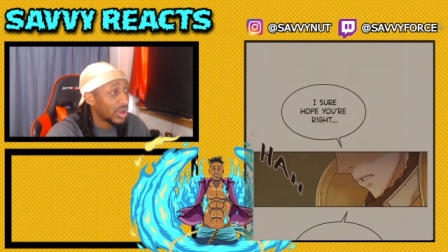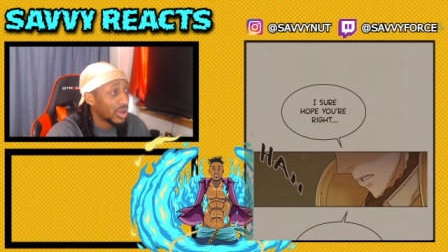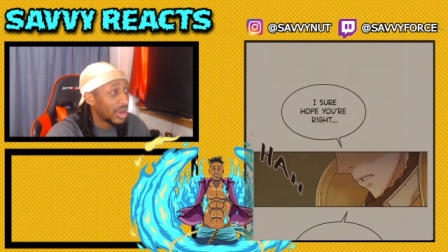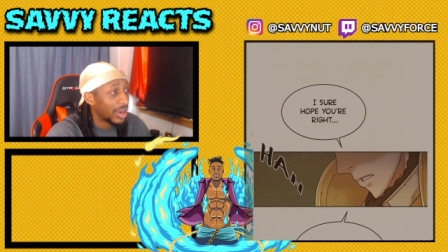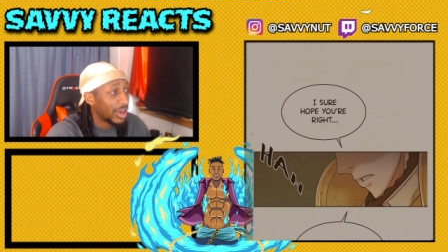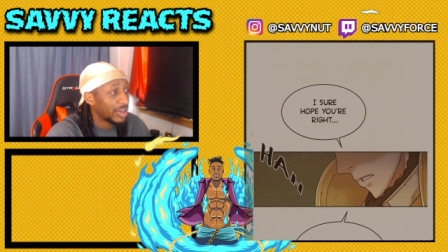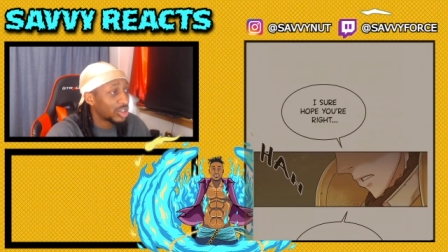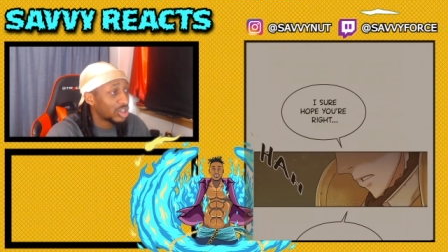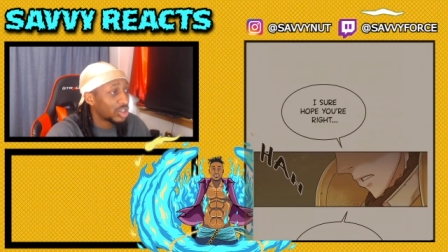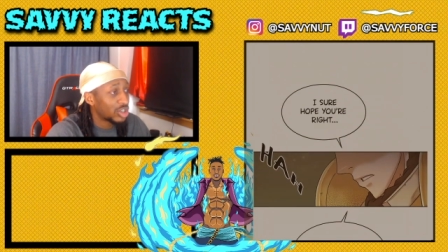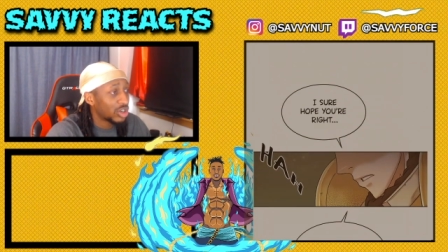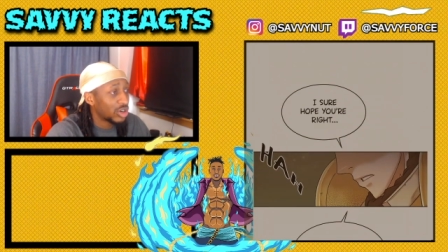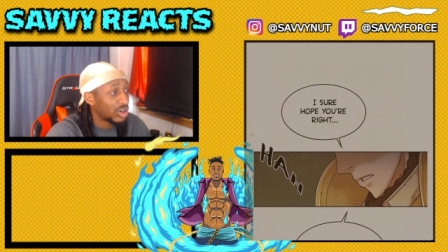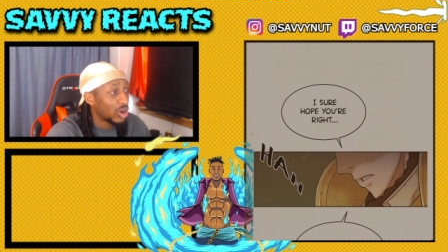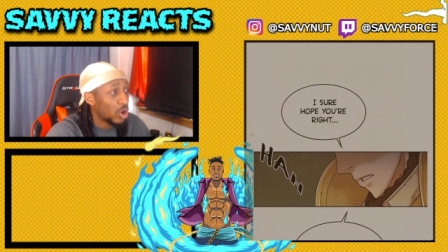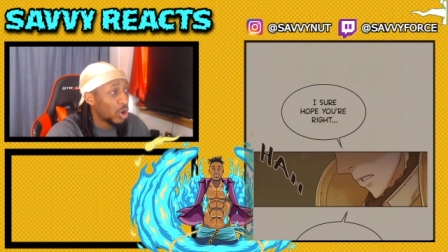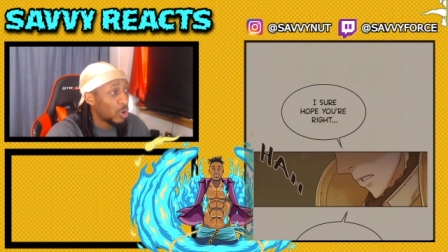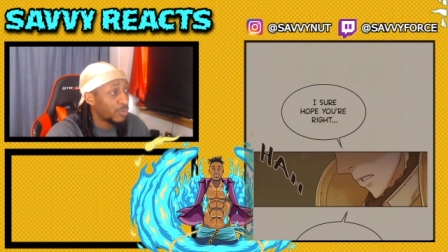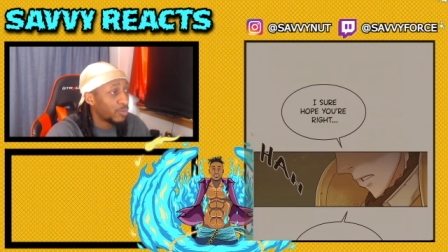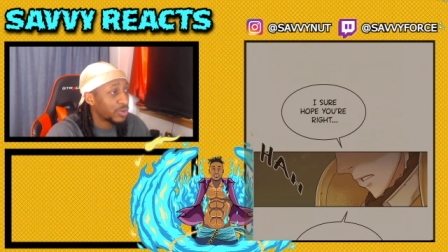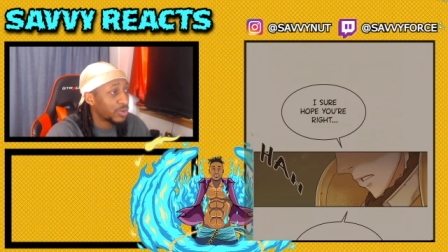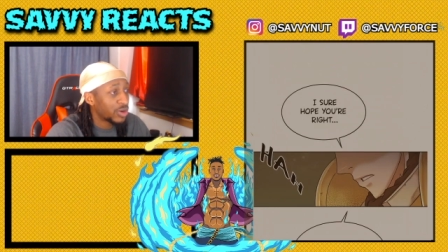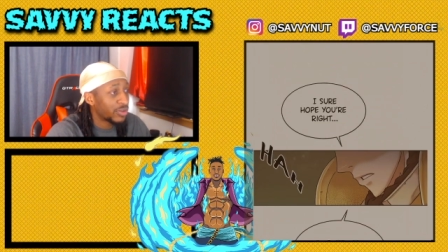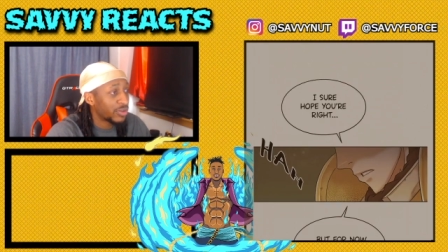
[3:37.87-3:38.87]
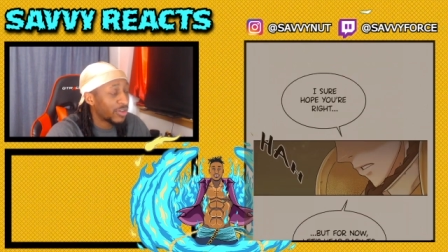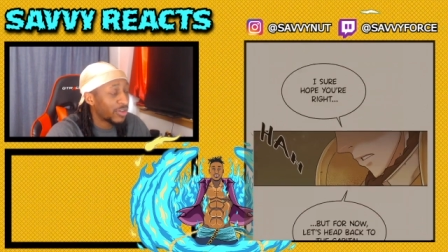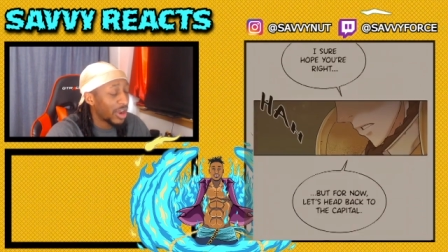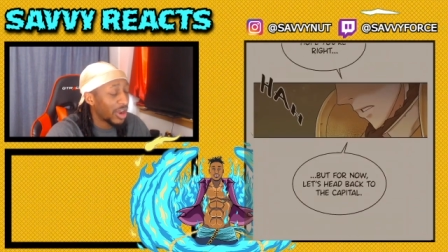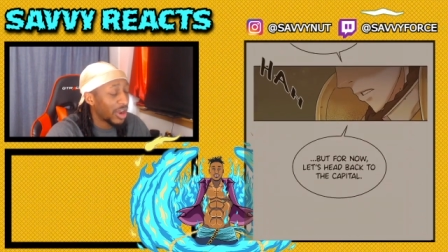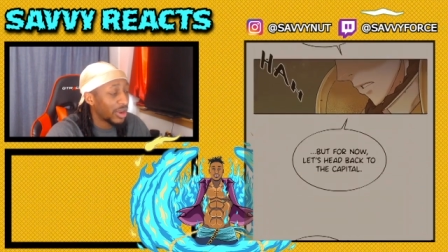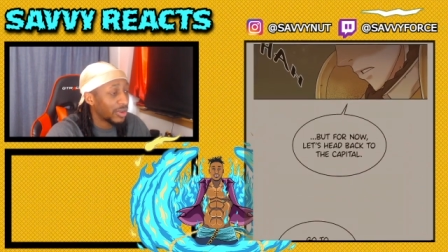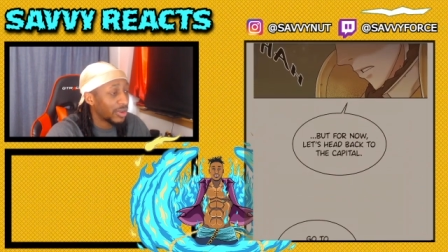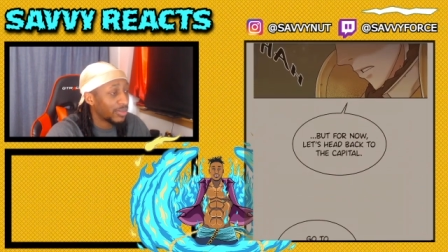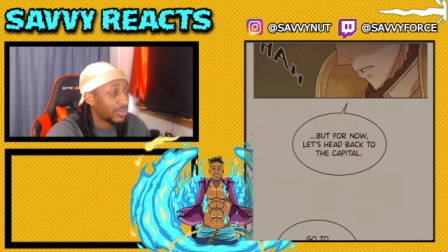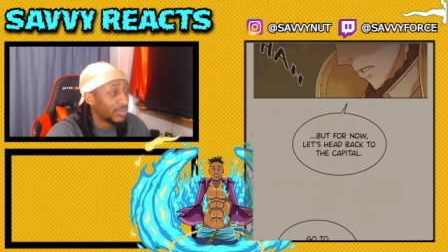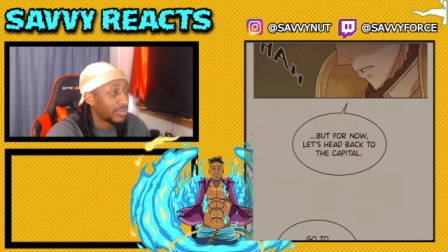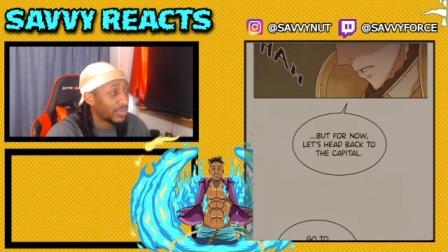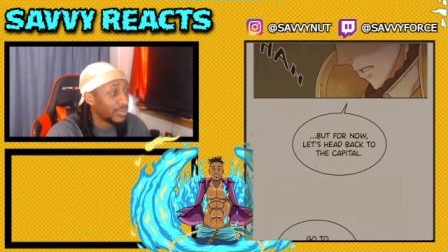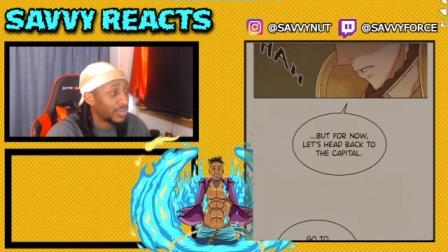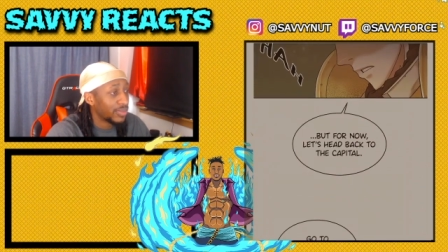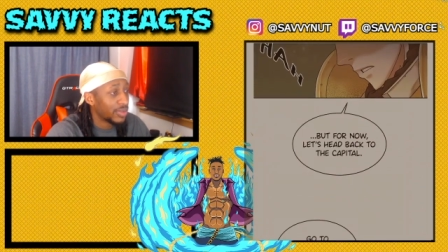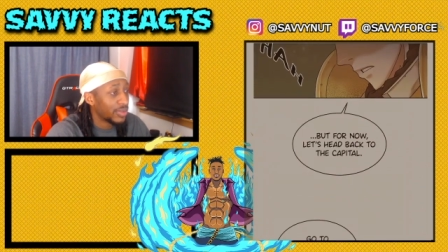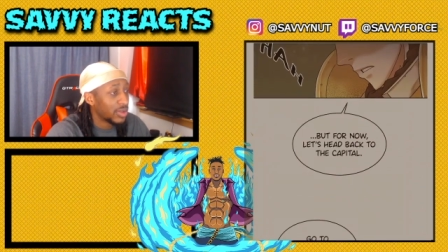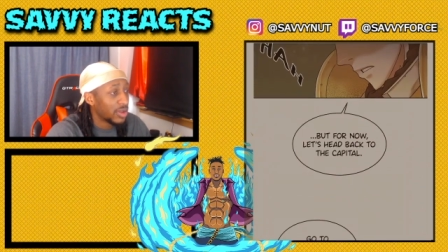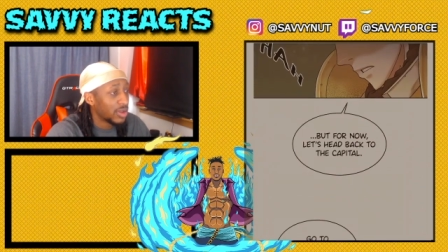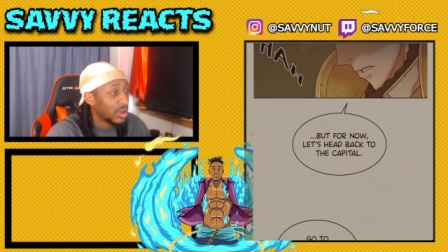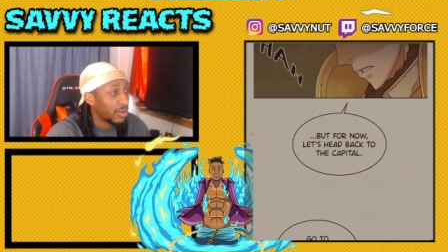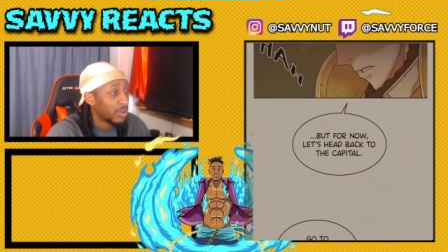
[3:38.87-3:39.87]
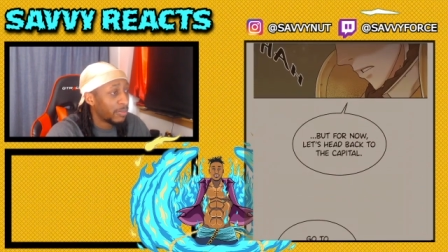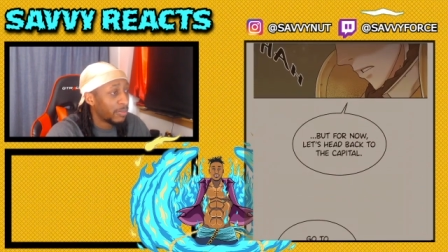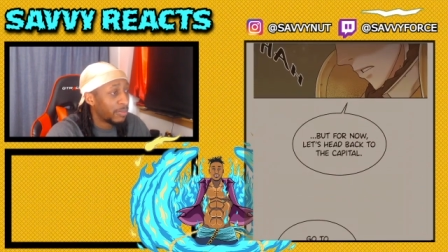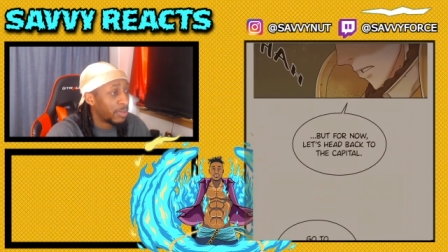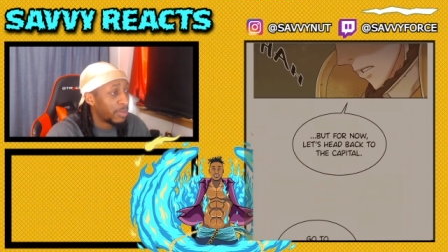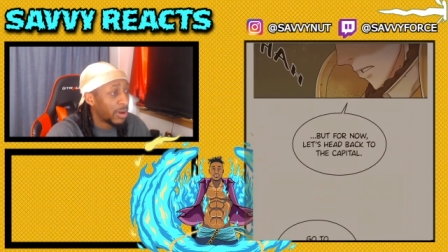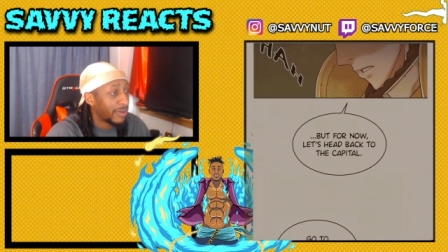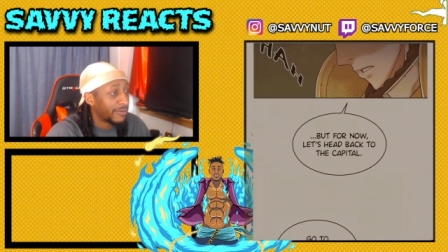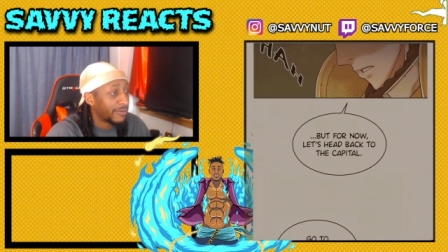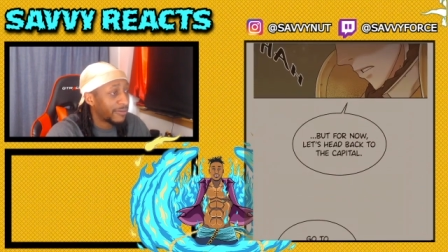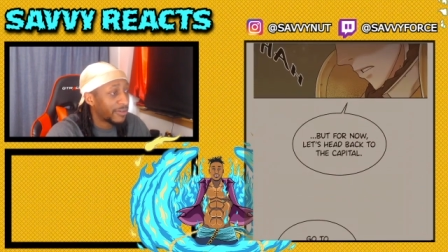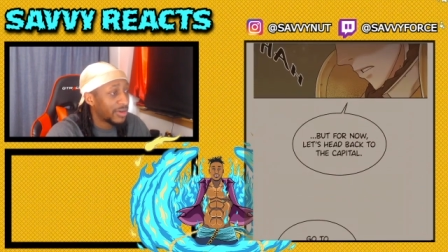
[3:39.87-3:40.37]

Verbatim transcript: I sure hope you're right. But